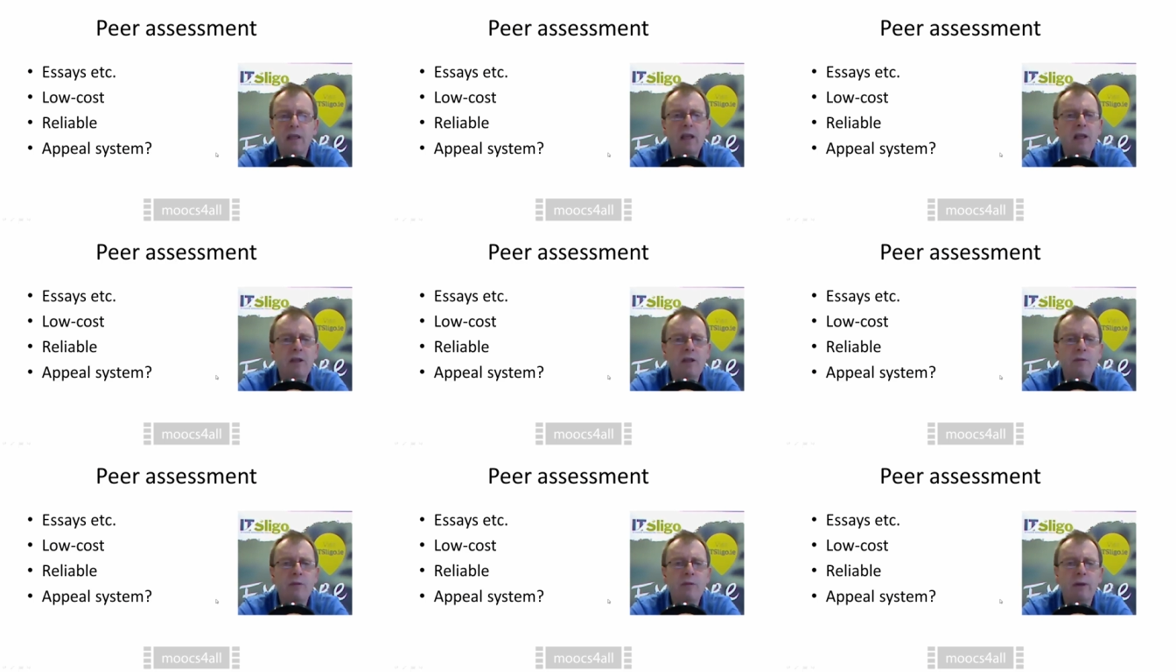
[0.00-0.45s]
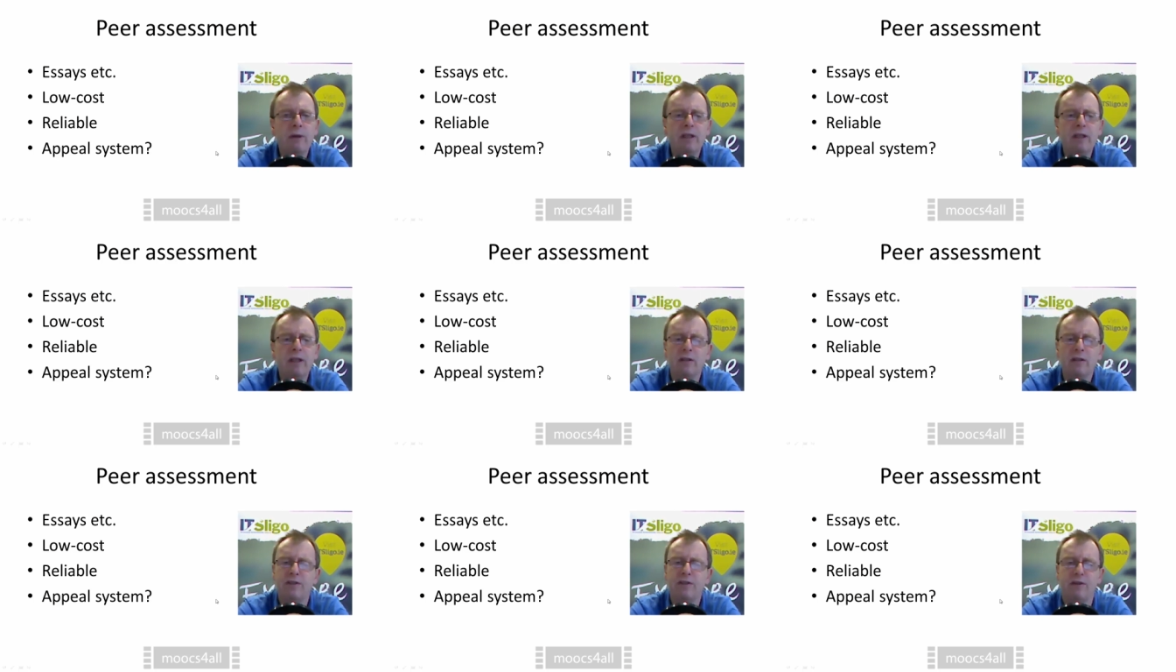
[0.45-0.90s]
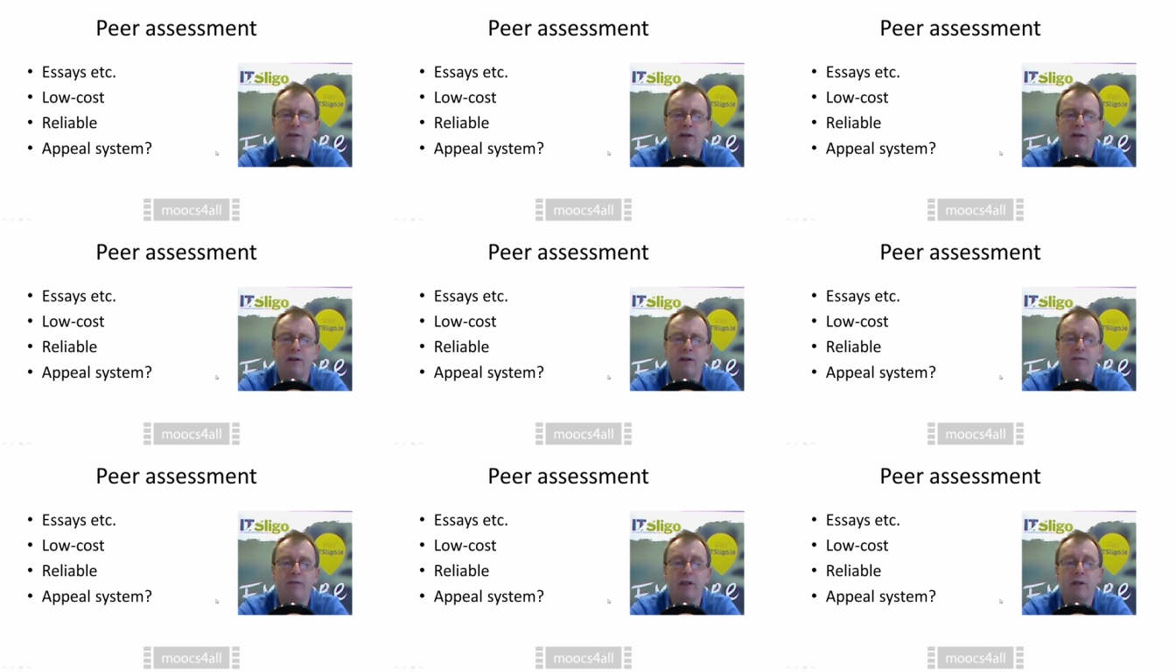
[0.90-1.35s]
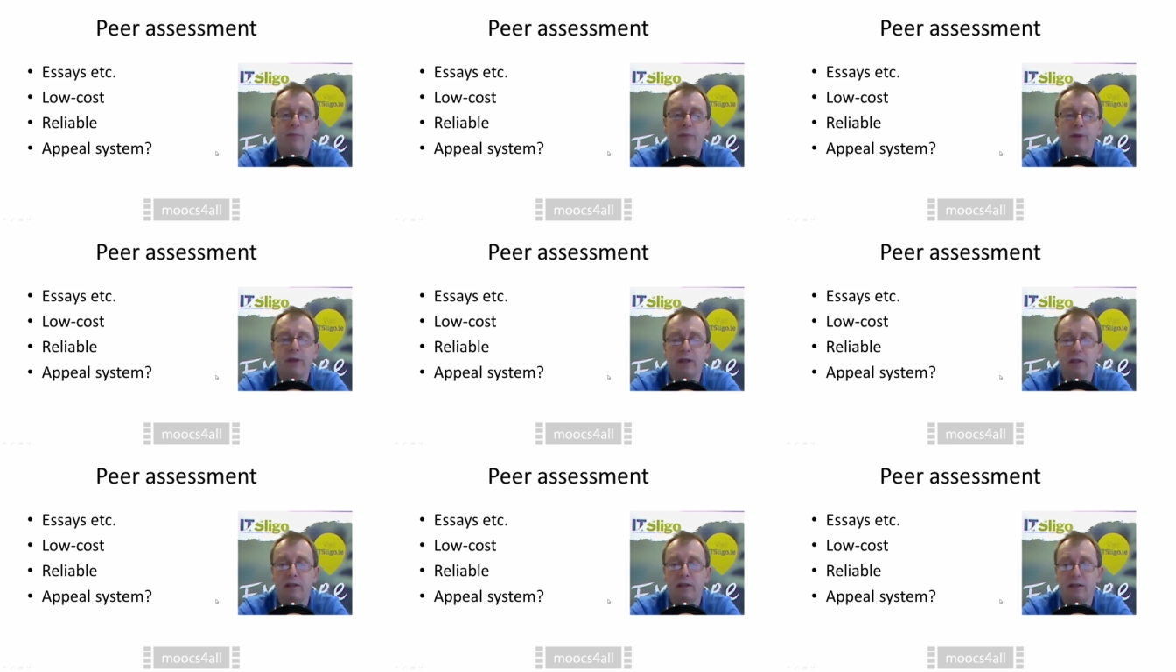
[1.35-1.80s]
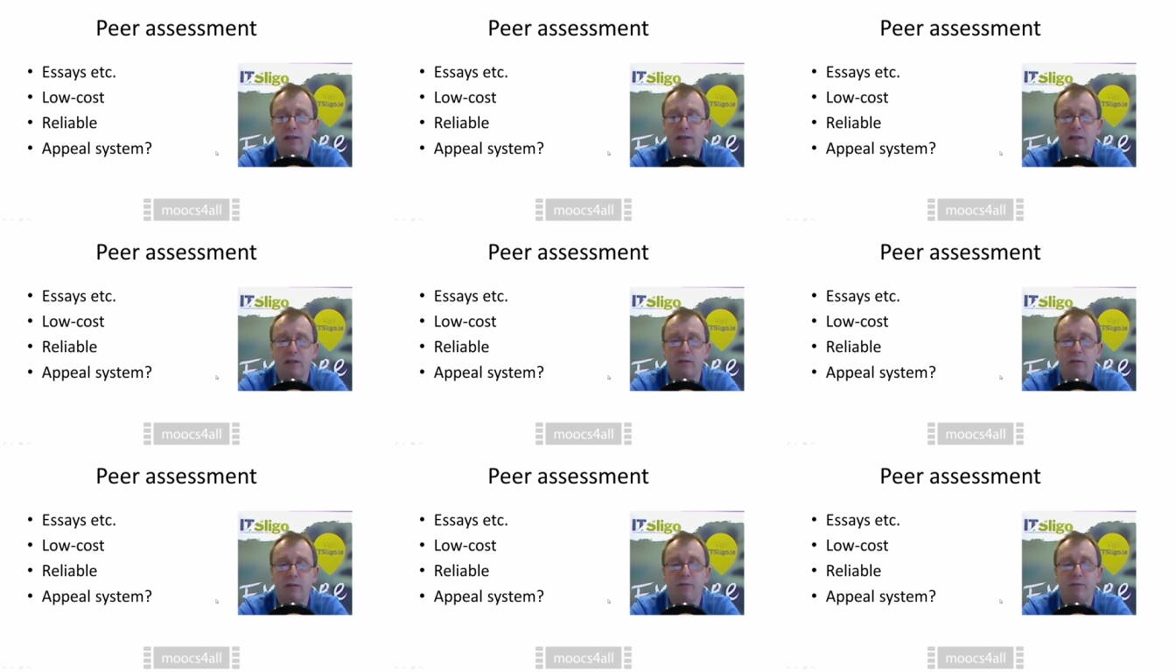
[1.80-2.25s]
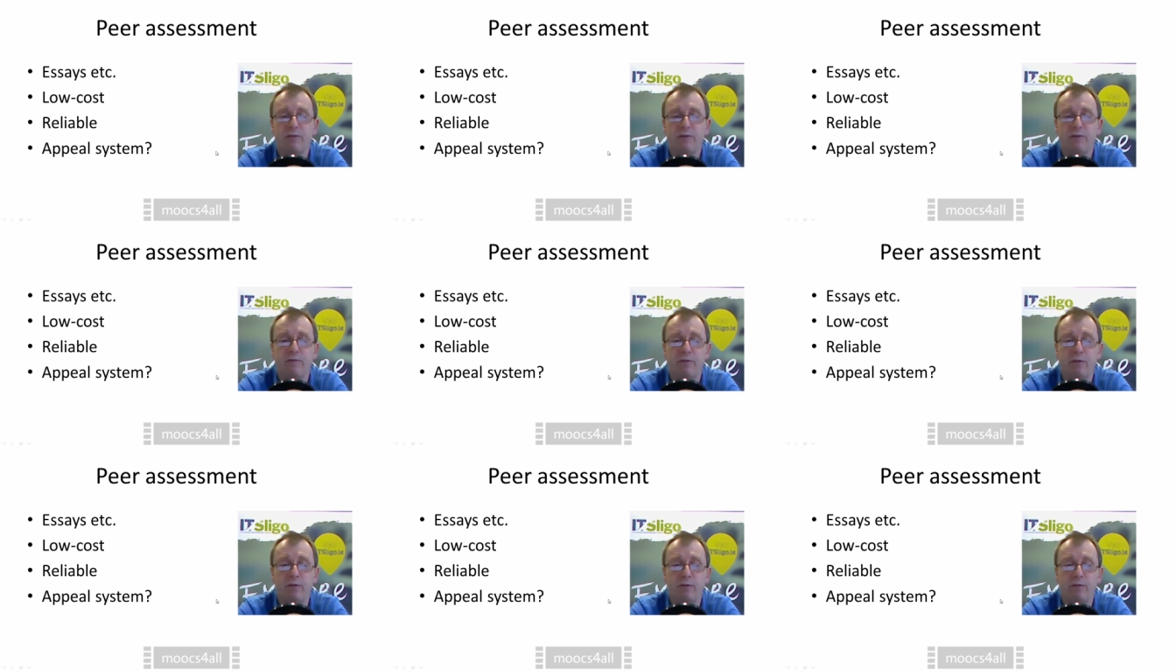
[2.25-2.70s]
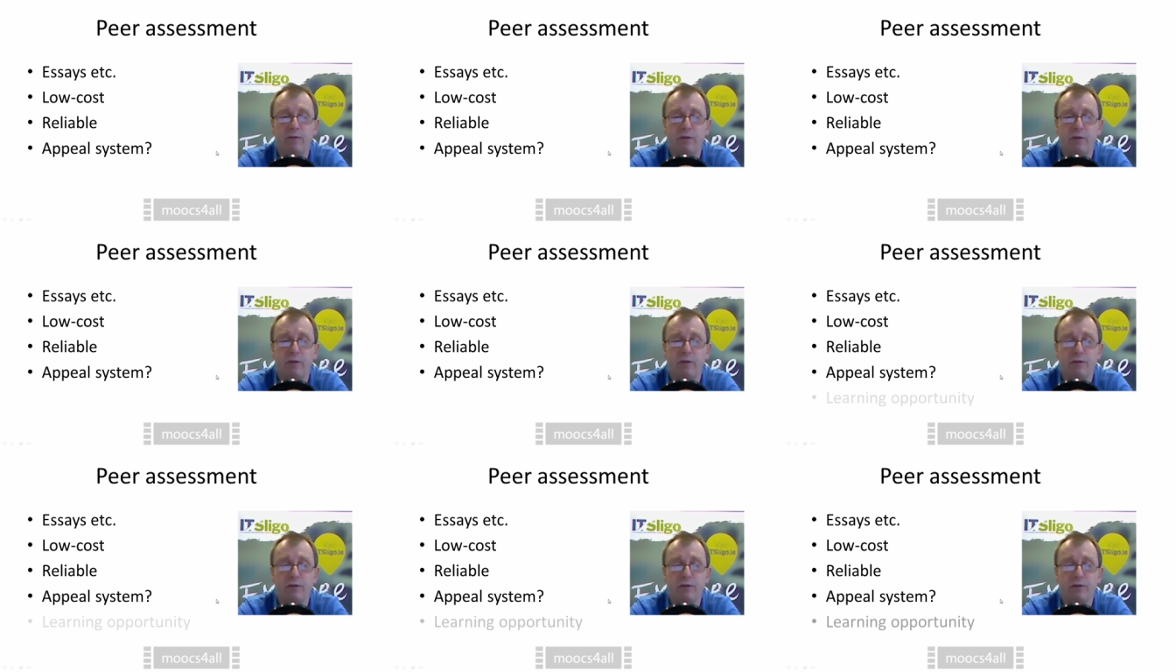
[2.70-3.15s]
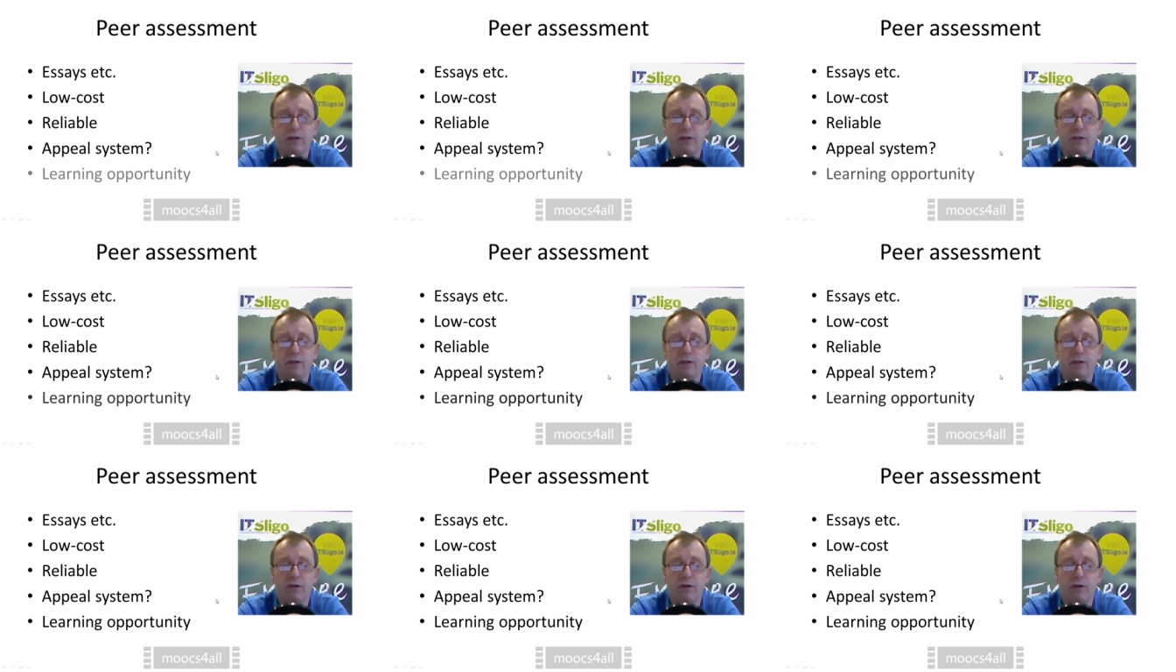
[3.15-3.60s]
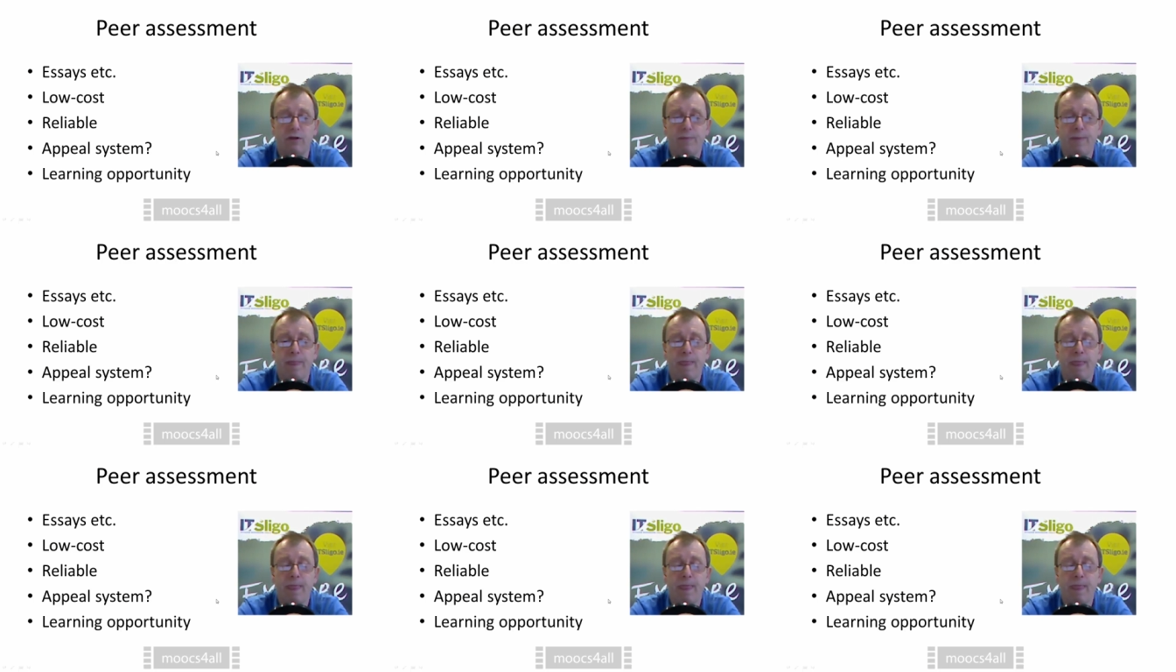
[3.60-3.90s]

And you might consider having an appeal system for the few of those that turn up.